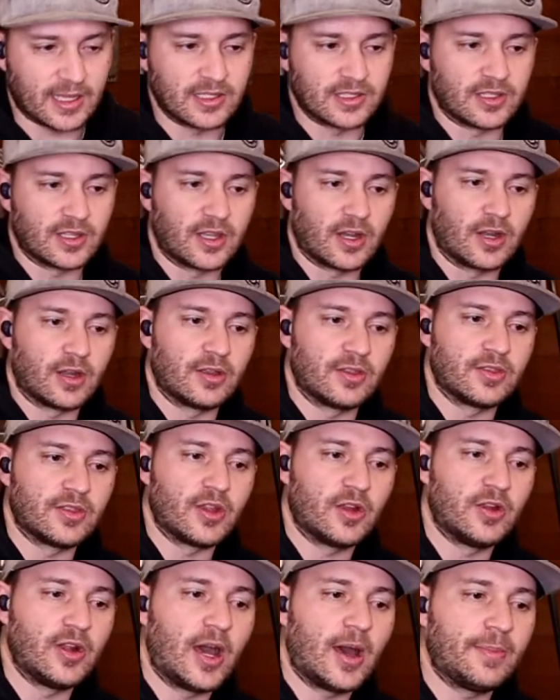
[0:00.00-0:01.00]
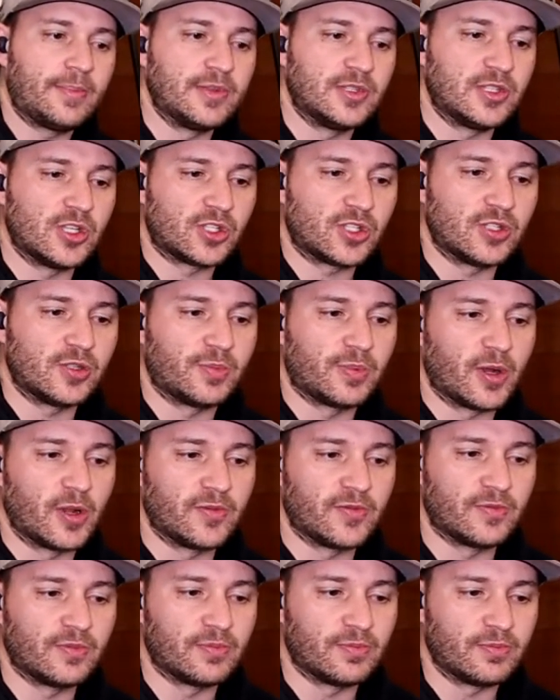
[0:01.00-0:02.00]
because they're not positioned
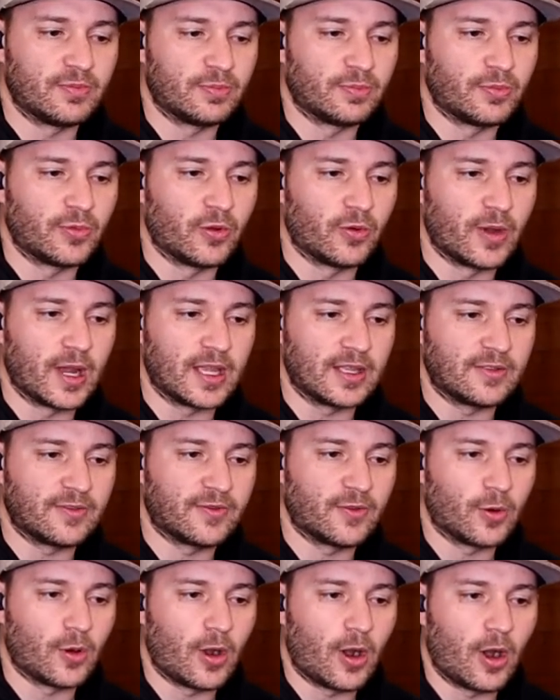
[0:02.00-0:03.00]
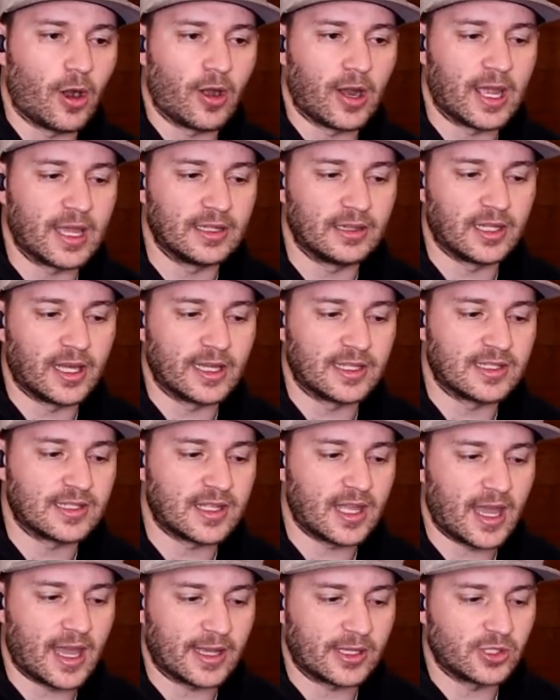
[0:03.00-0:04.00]
great for our headlights
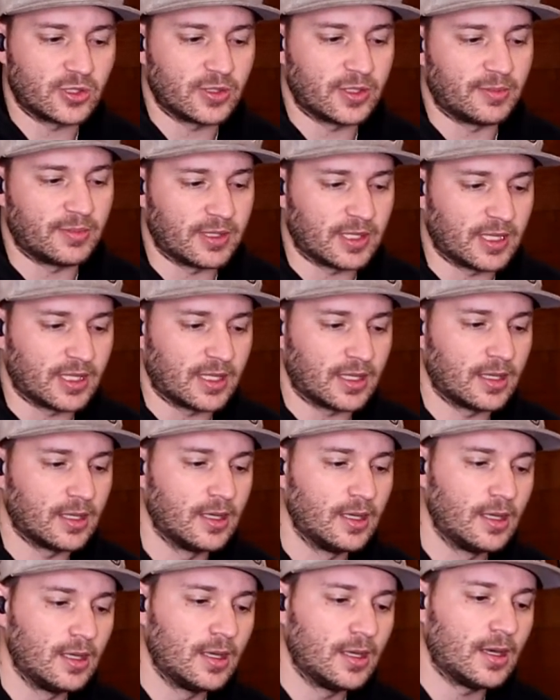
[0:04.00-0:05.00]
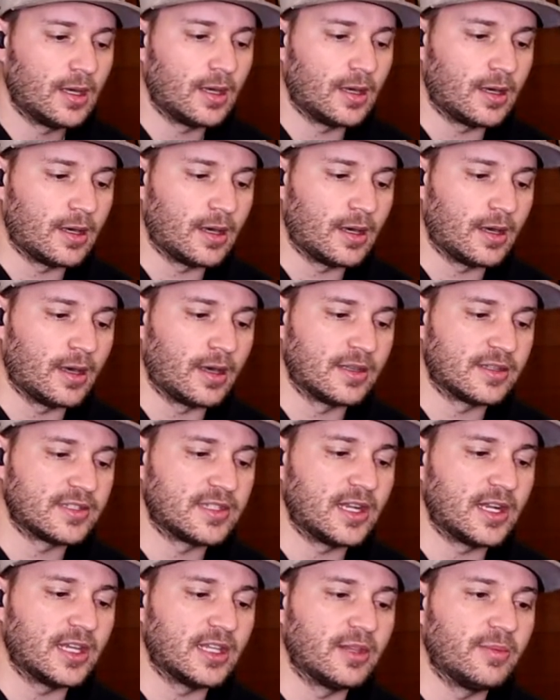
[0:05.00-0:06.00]
to actually be
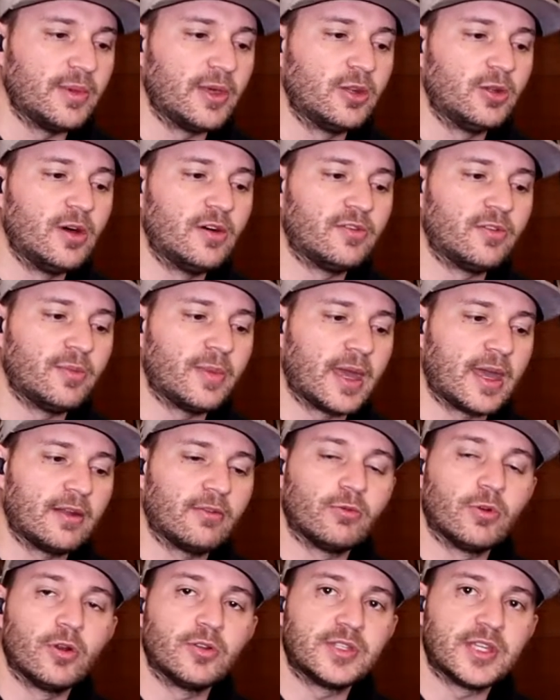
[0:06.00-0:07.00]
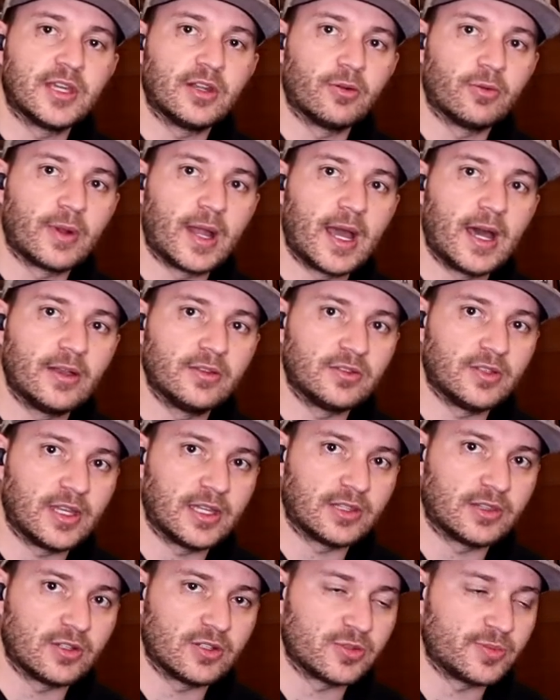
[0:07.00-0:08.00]
sitting in the middle of them and rotate around
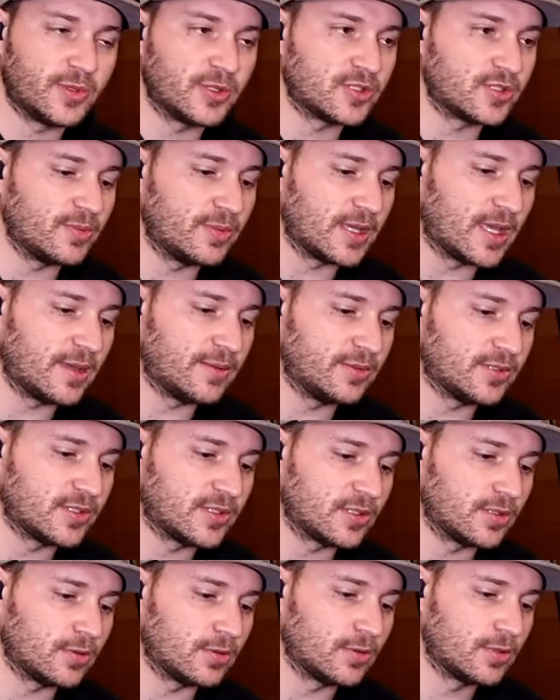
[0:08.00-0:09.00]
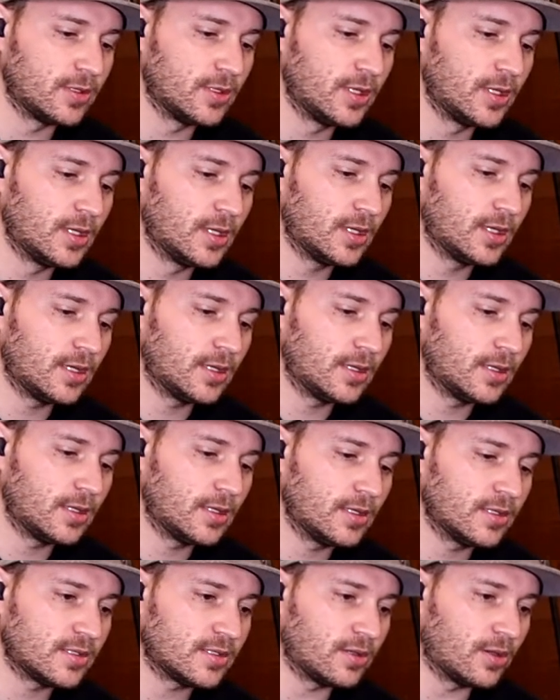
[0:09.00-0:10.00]
like they're supposed to be able to.
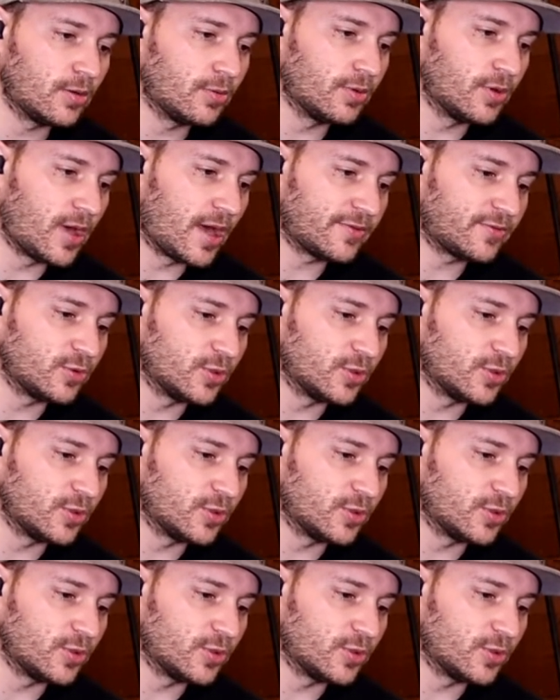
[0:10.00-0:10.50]
So we'll have